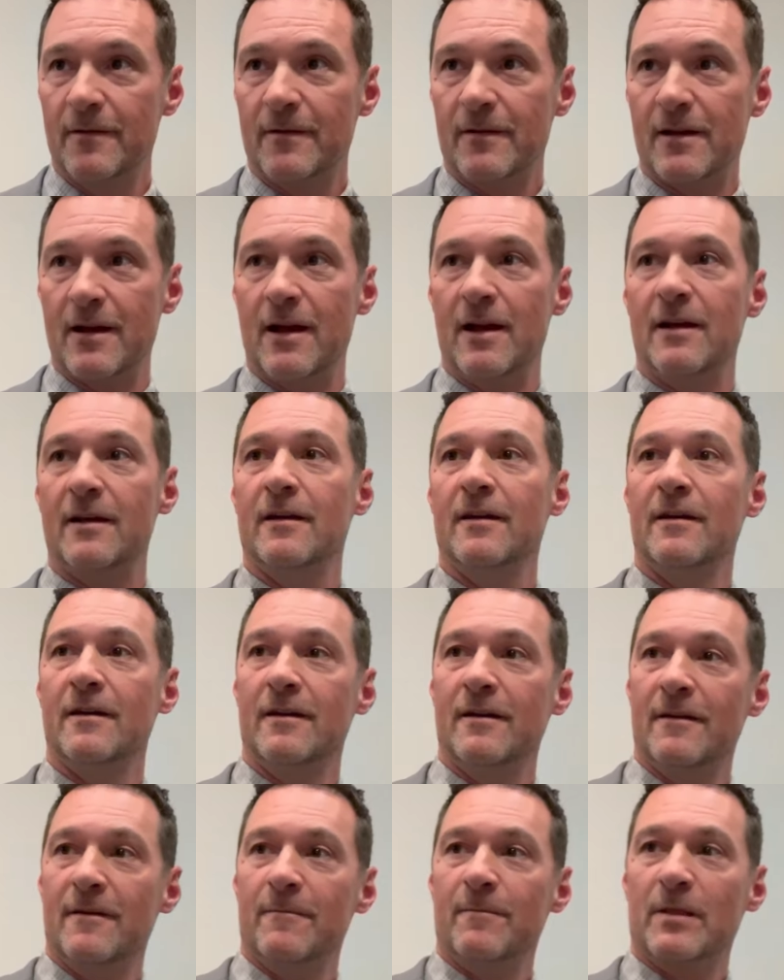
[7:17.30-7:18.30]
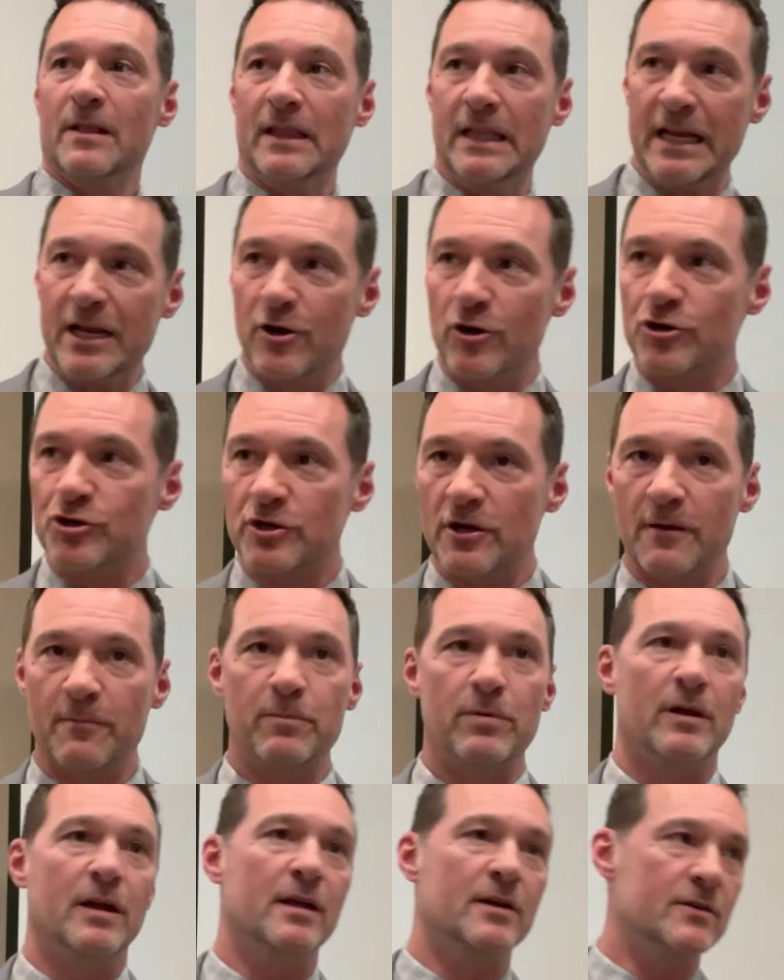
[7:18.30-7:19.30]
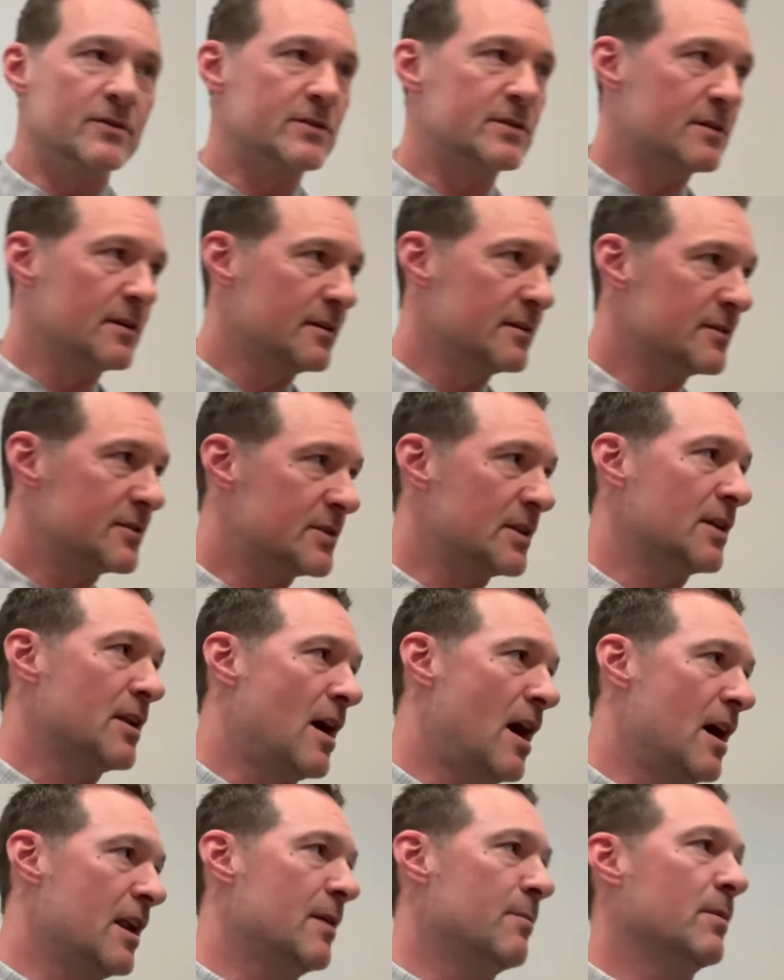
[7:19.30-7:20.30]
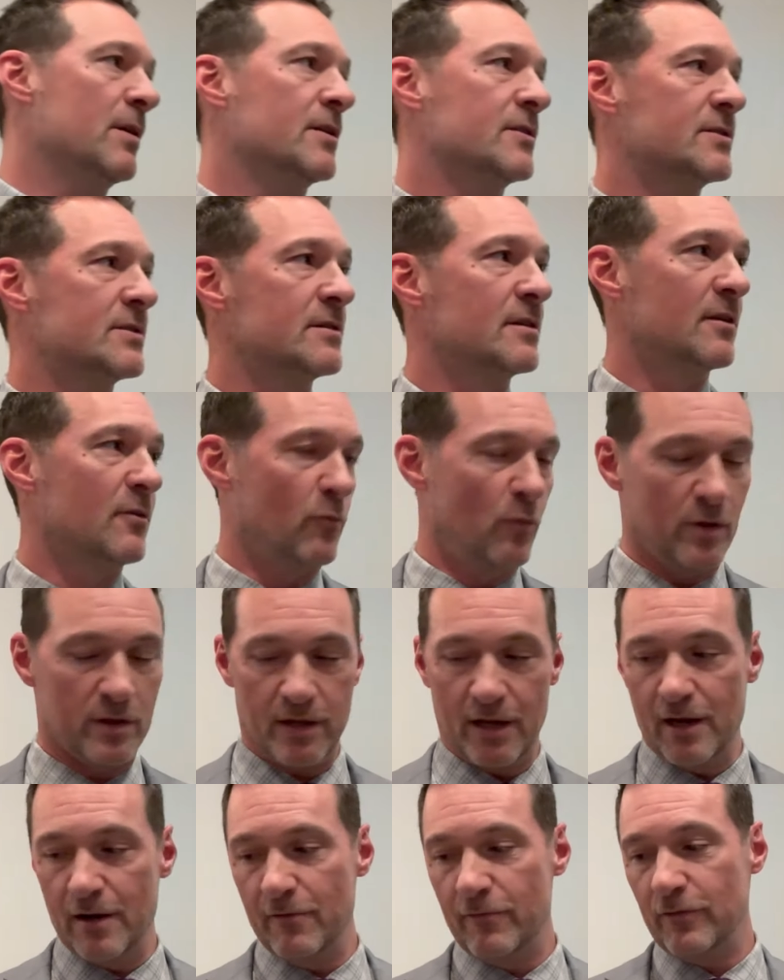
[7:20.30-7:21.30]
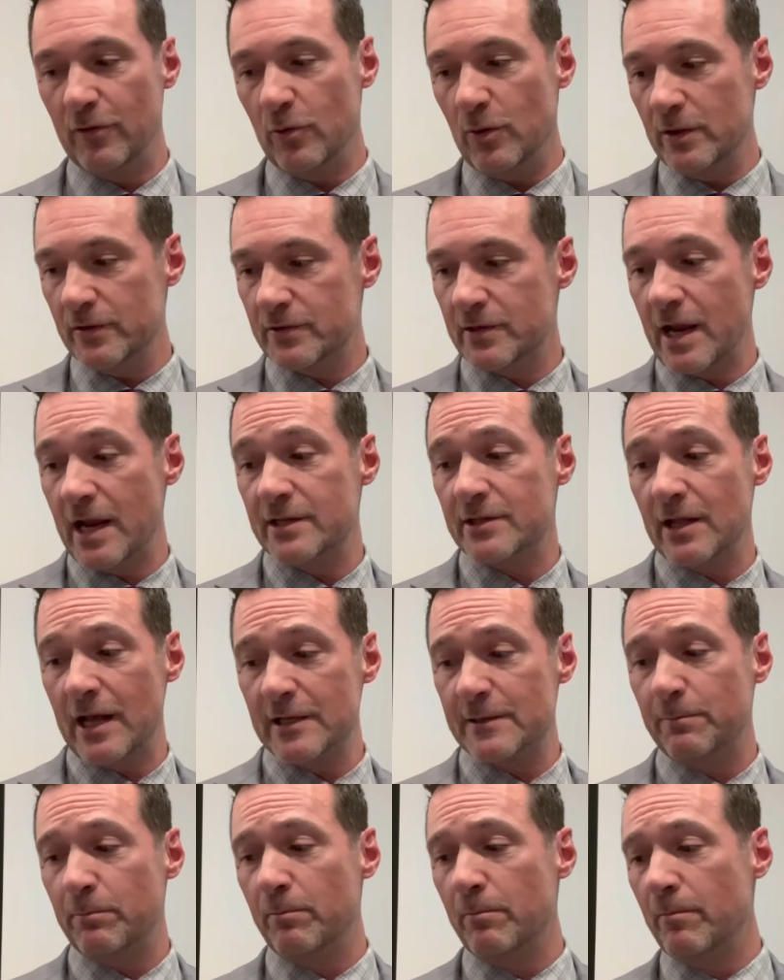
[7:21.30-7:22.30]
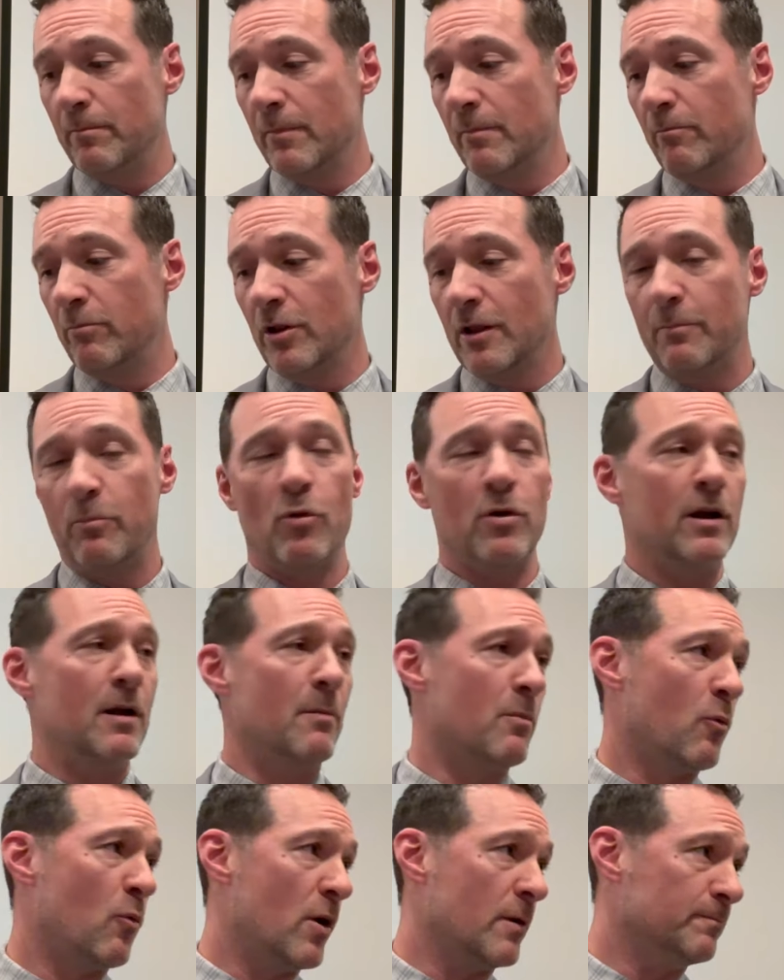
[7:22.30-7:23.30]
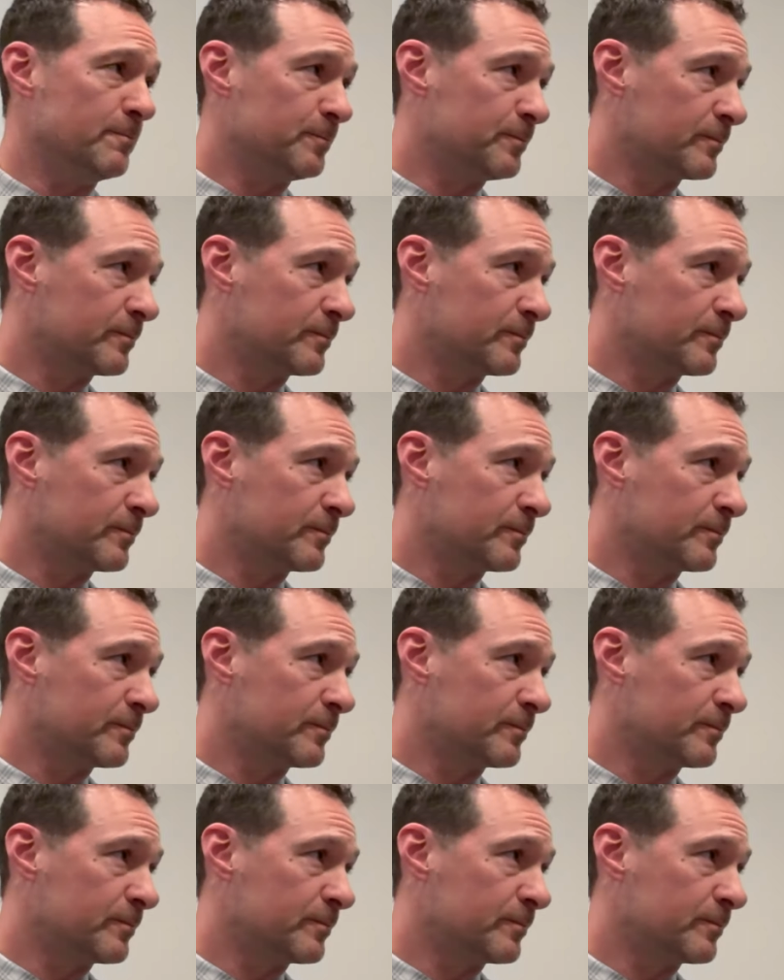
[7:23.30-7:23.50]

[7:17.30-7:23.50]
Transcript: Okay? leadership is synonymous with influence. Okay, so that's bullet point number one.